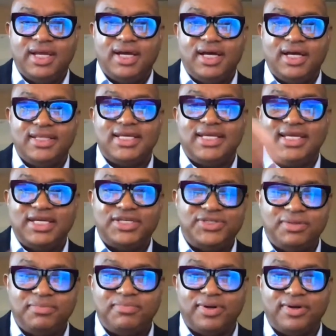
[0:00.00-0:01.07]
The
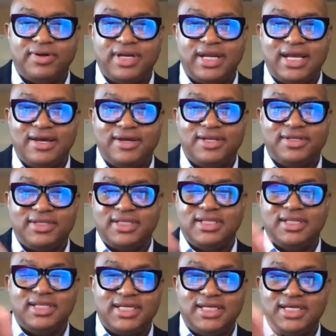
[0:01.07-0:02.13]
kitchen burned down, and
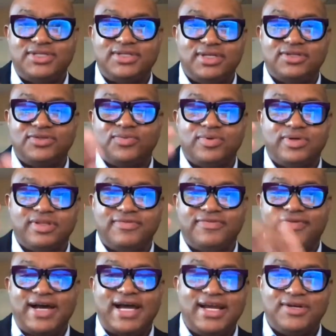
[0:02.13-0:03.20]
the kitchen is where the
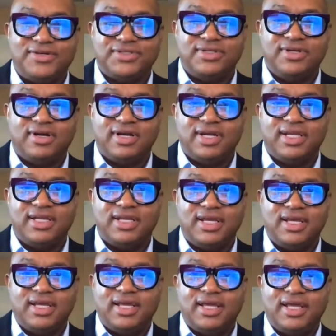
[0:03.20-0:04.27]
fire started.
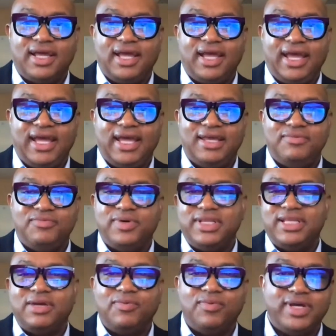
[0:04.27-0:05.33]
And when
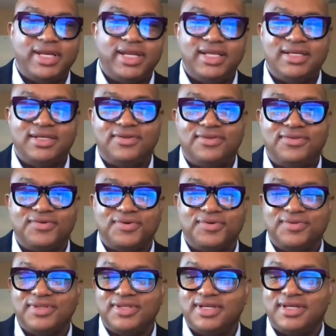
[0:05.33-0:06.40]
they went in
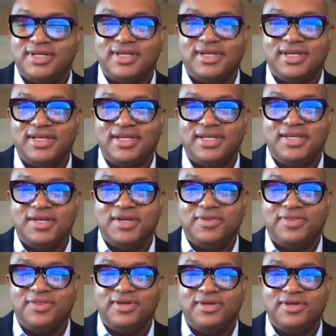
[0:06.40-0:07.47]
through the
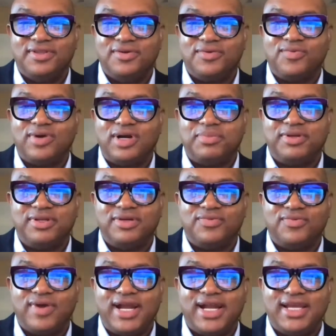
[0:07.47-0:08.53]
rubble
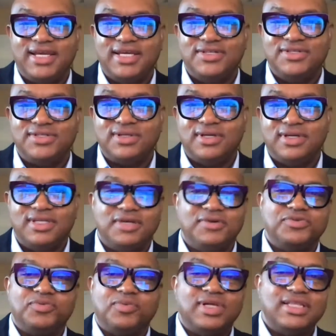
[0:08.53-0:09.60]
and wreckage, there
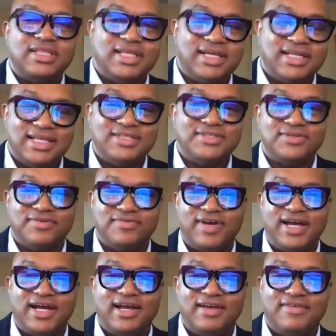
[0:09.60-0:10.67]
was one thing that
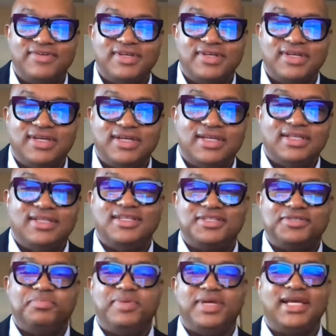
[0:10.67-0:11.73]
survived:
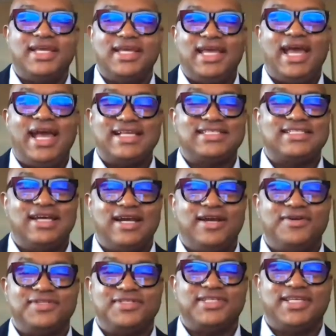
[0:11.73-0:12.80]
this big cast
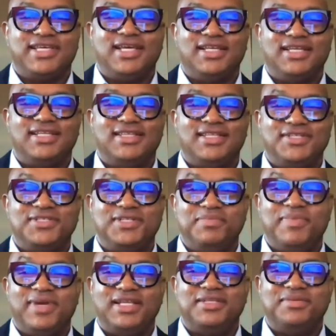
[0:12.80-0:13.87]
iron skillet that she
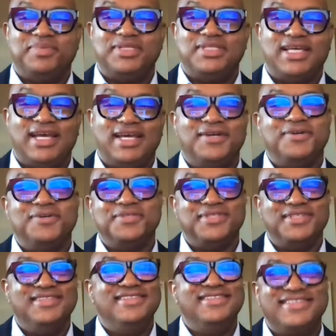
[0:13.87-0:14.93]
made the potatoes
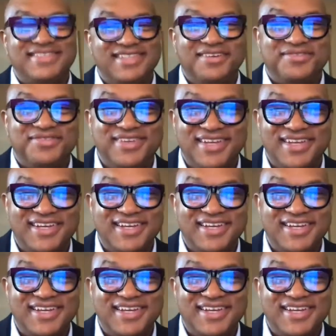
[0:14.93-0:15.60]
and stuff in.